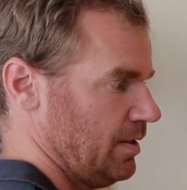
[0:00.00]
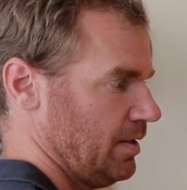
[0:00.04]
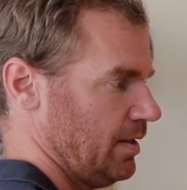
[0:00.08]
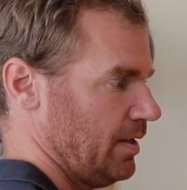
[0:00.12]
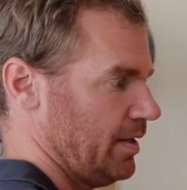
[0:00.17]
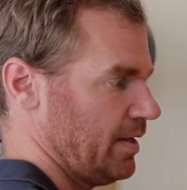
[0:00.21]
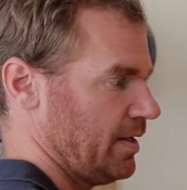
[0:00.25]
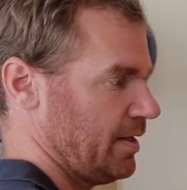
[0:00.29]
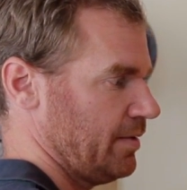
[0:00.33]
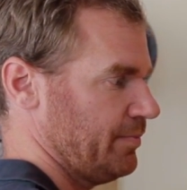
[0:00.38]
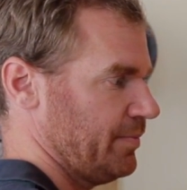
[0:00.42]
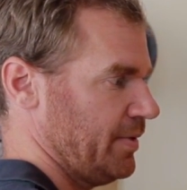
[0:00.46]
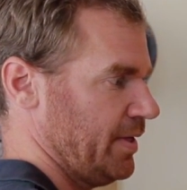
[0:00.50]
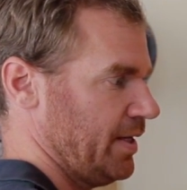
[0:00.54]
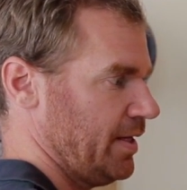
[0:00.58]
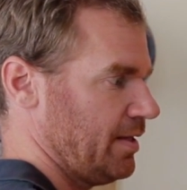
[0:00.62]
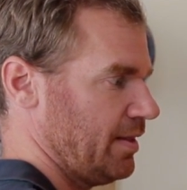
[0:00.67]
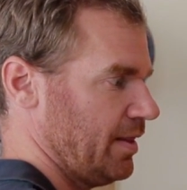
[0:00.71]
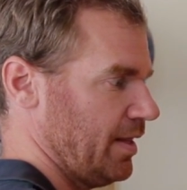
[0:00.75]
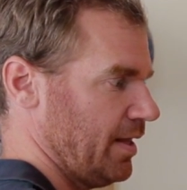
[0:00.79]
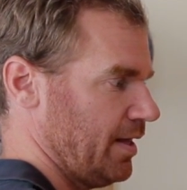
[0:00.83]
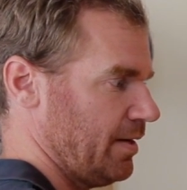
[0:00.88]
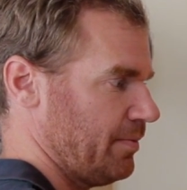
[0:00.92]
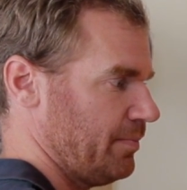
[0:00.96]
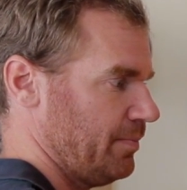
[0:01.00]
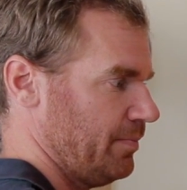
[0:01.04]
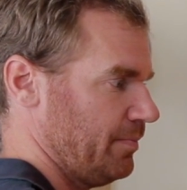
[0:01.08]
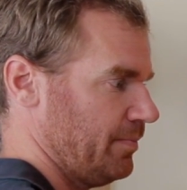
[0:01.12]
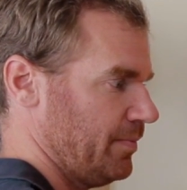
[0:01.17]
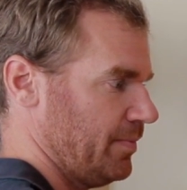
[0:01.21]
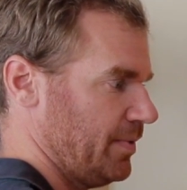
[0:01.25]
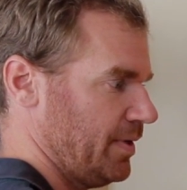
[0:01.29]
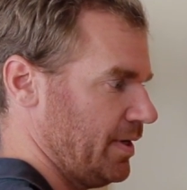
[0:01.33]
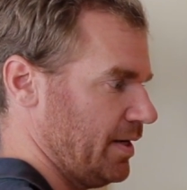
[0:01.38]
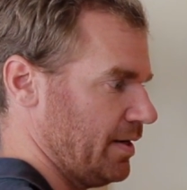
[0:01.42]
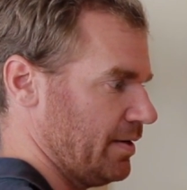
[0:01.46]
I can make that
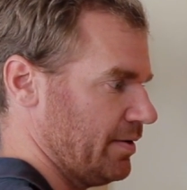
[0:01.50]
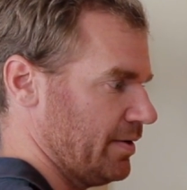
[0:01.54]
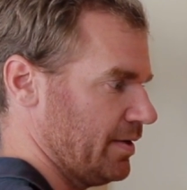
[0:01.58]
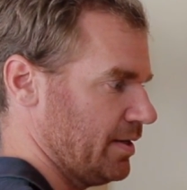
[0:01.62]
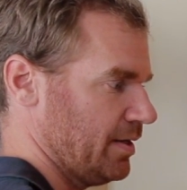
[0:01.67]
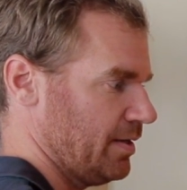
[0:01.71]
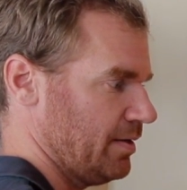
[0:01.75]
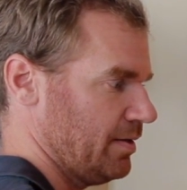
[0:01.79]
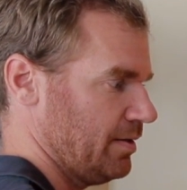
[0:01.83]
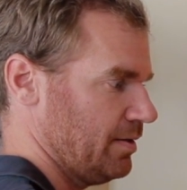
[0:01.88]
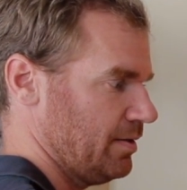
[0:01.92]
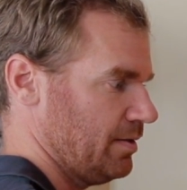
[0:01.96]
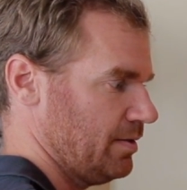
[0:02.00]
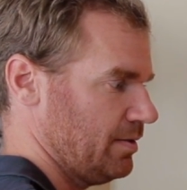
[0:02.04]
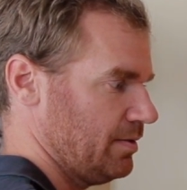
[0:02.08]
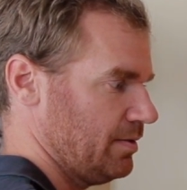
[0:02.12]
area